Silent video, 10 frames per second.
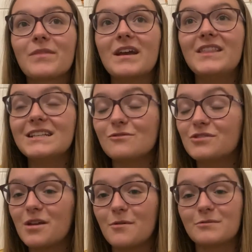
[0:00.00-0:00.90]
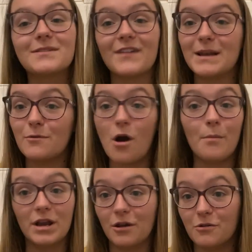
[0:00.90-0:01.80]
And this audiobook was available on
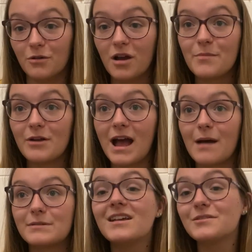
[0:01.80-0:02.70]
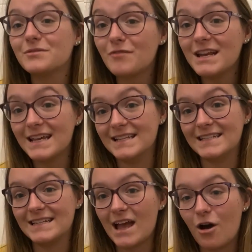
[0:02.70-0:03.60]
my local library app, so it was really easy
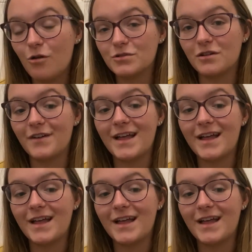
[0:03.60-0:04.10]
to get hold of.